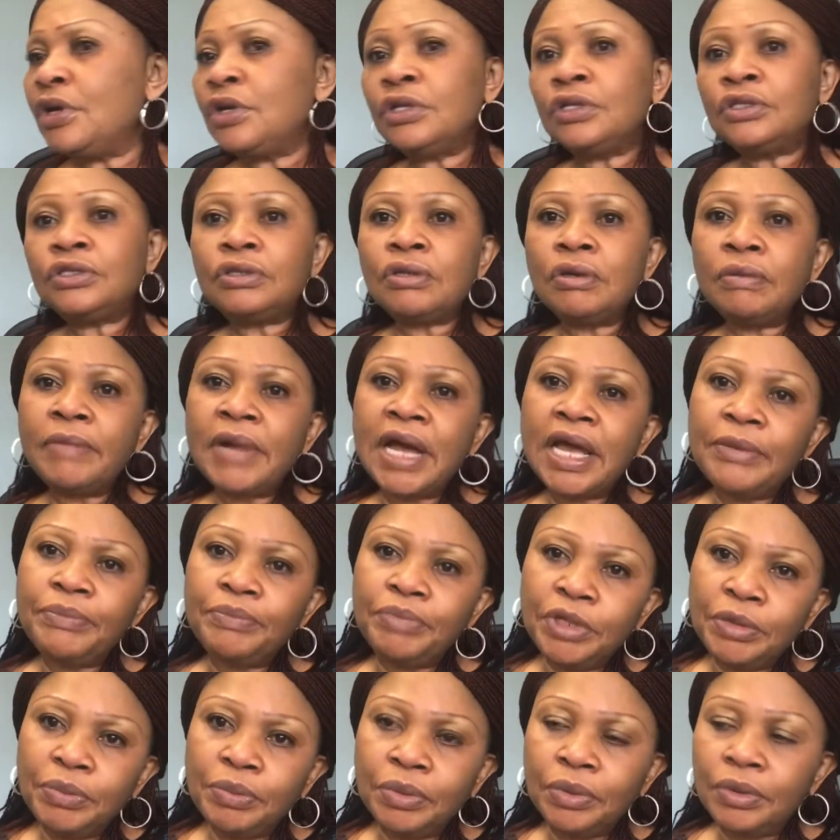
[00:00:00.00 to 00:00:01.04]
So my
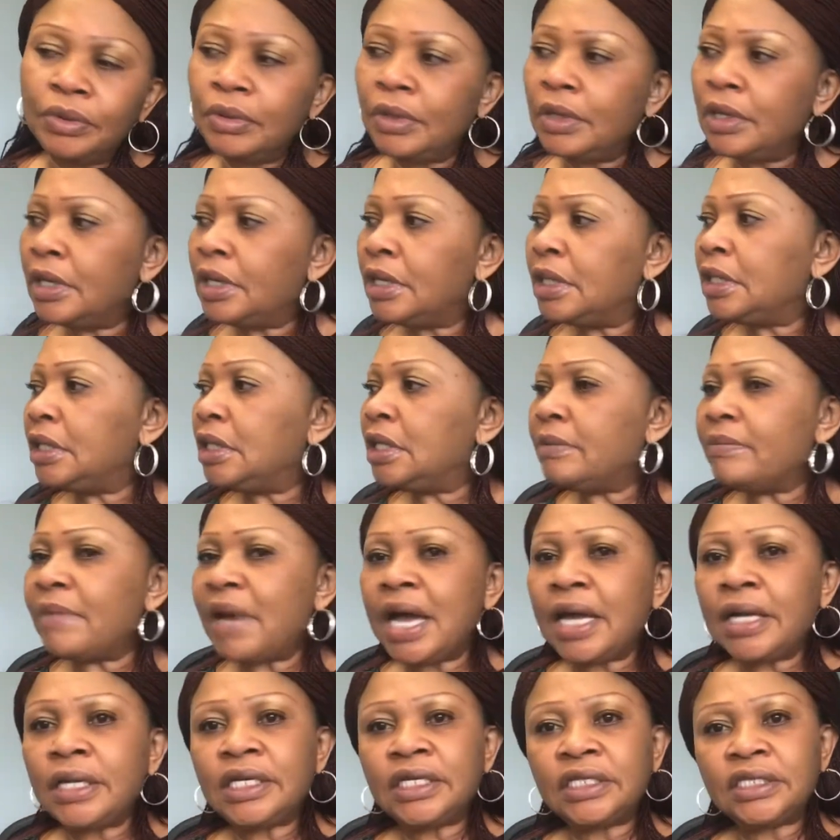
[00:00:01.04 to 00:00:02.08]
people, the
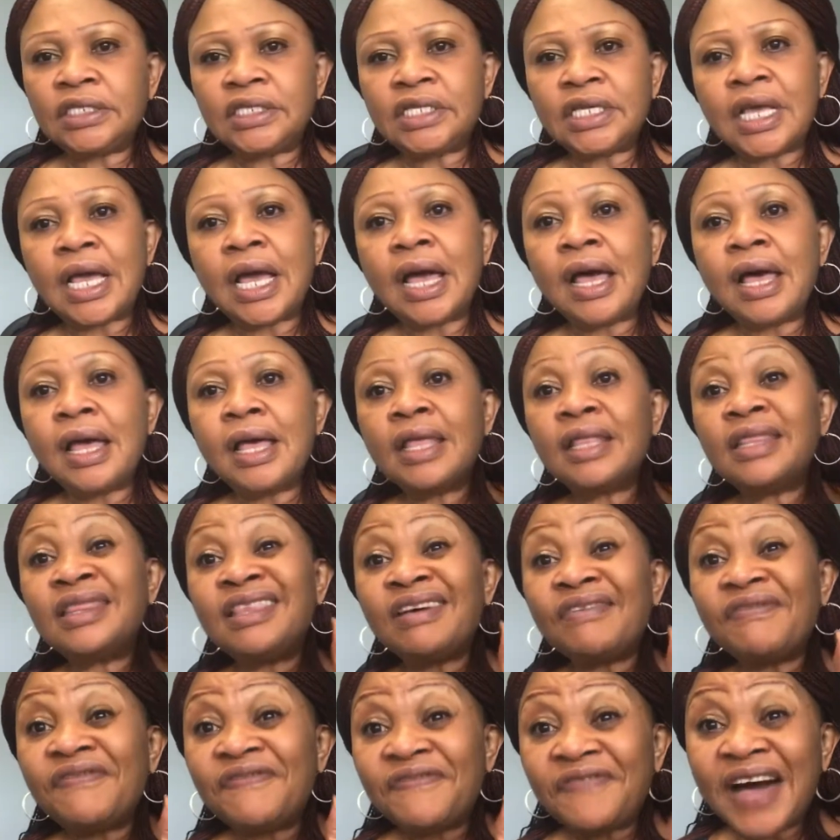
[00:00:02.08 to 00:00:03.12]
man is here,
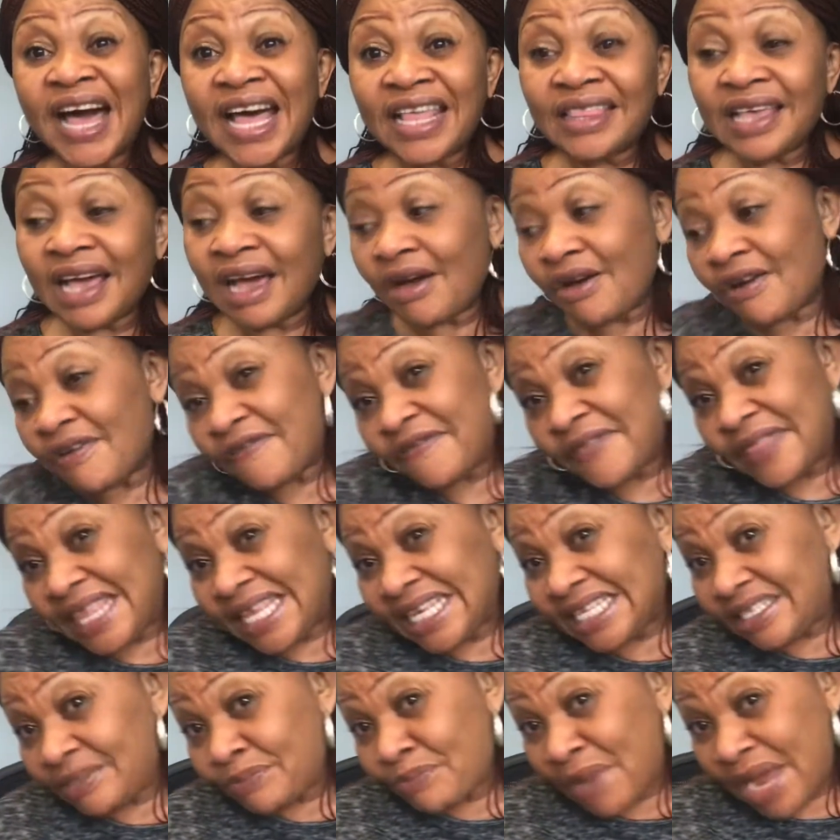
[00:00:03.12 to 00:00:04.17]
the father of
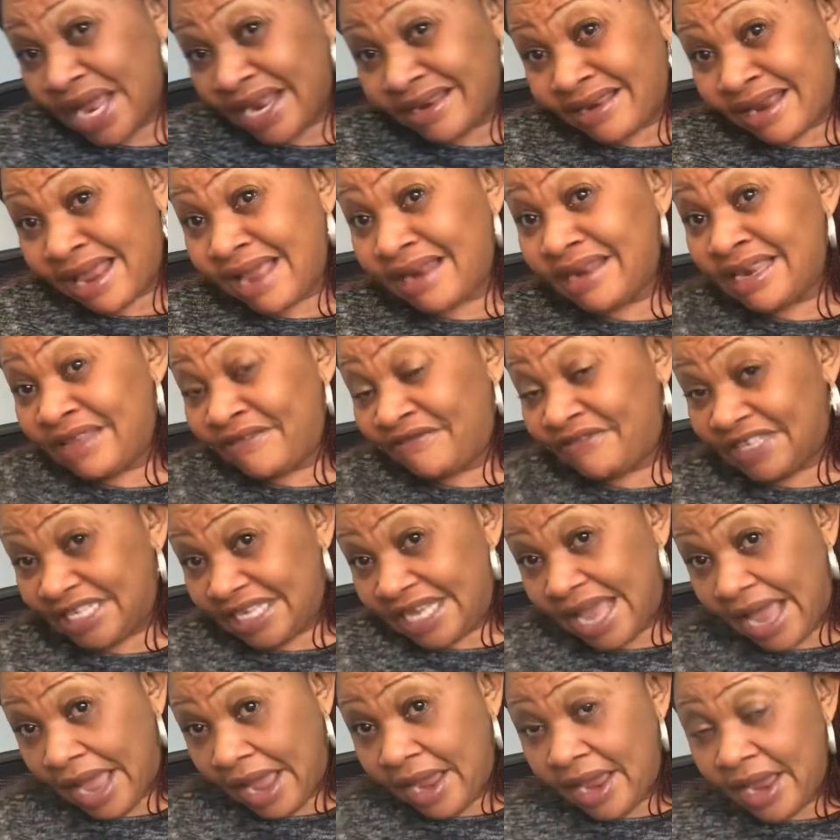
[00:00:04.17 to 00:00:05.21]
this man that lives
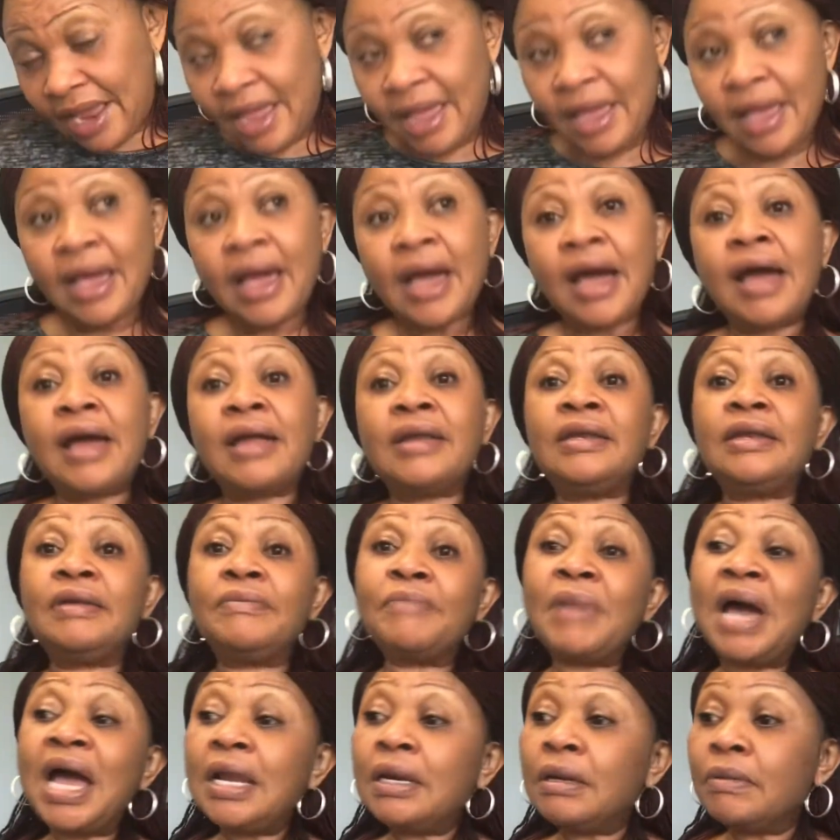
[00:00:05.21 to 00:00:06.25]
here, and the
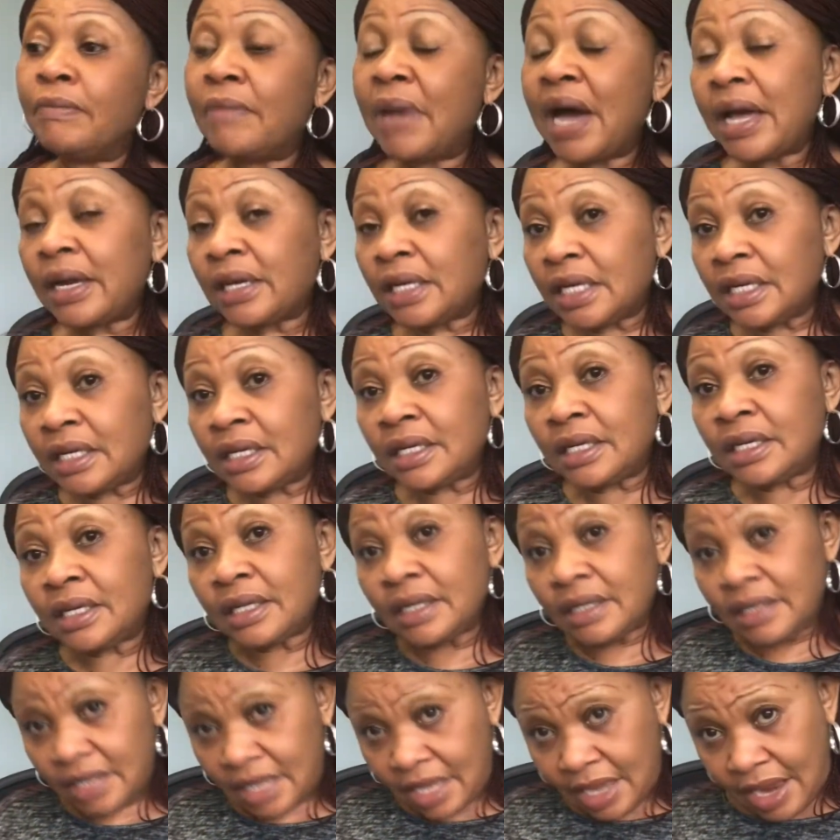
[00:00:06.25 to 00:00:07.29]
man married
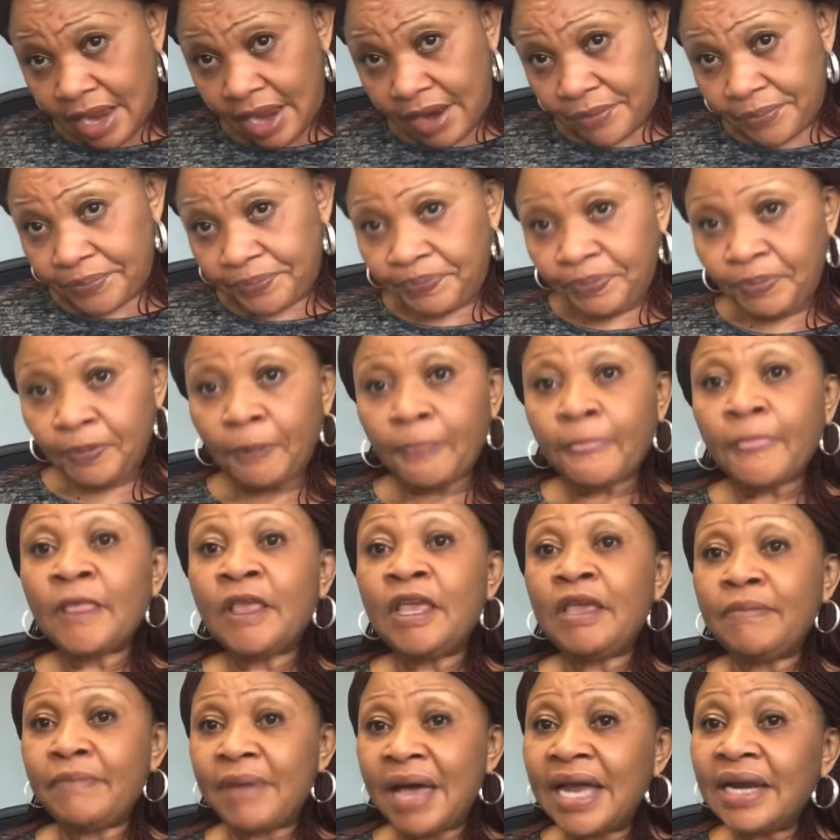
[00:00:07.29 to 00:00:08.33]
here.
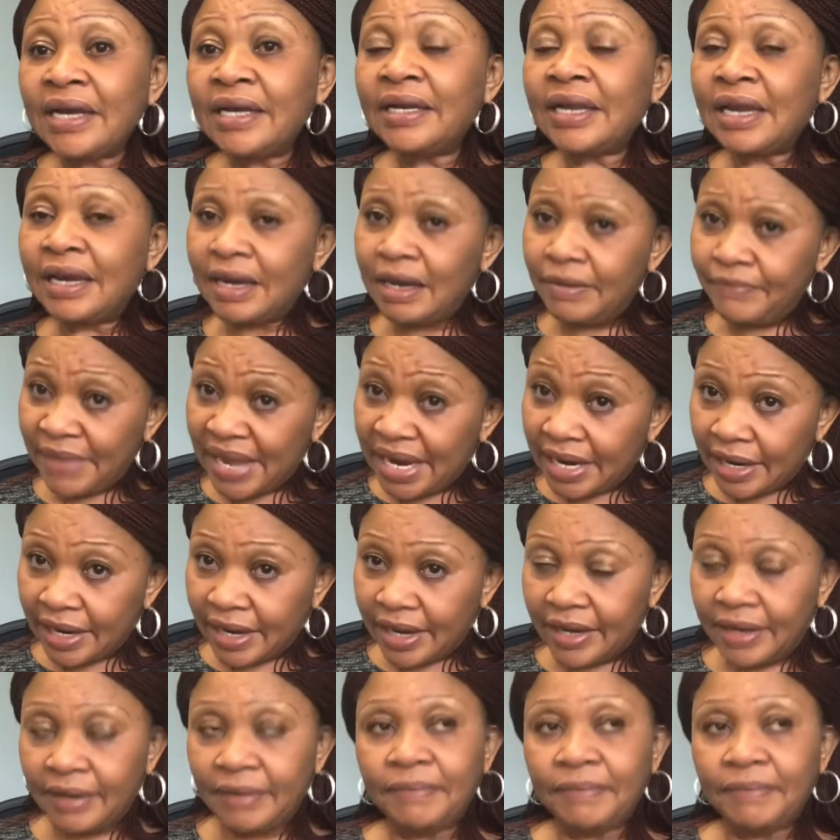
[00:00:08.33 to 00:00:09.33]
He married an American.